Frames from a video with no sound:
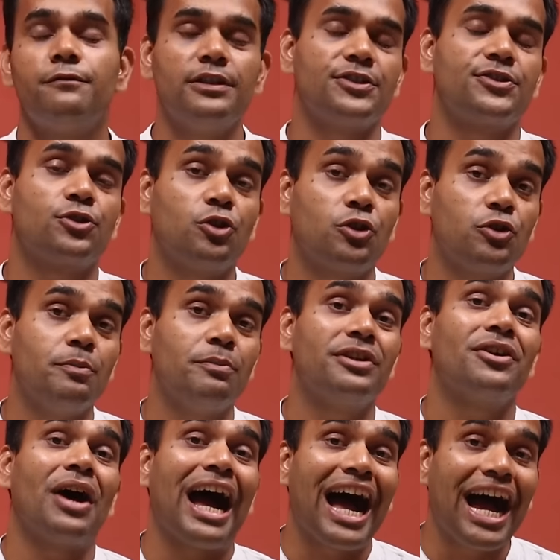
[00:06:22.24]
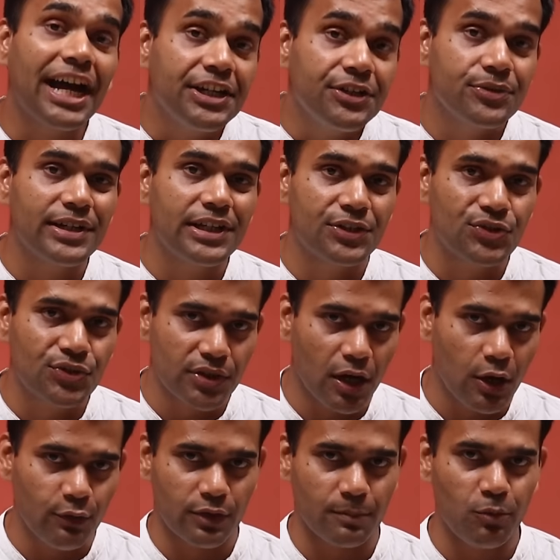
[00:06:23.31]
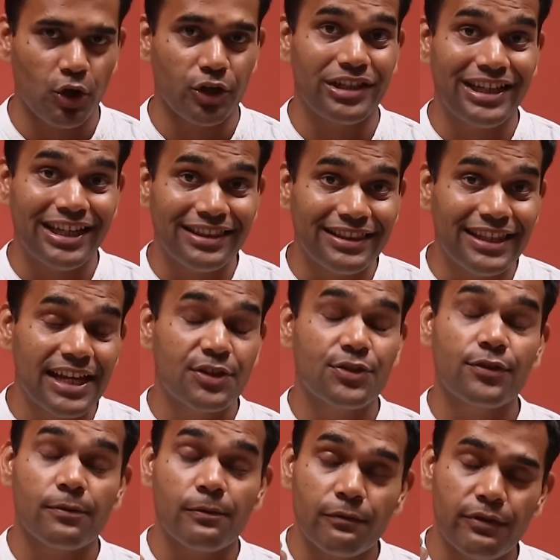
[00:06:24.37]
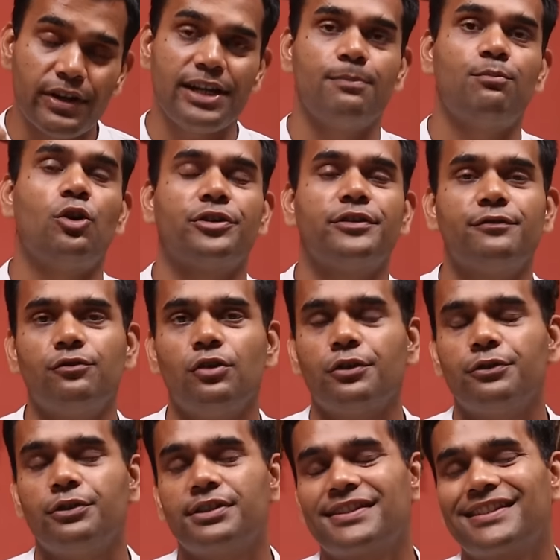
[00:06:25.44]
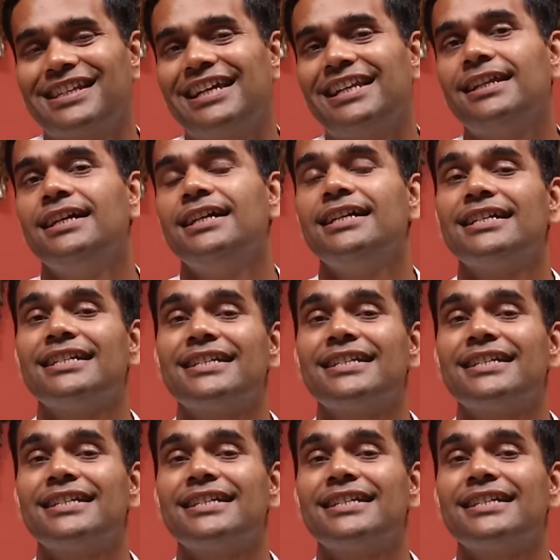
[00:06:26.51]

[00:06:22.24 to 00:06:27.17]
First, cucumber hydrates our body, and that's very important for our skin.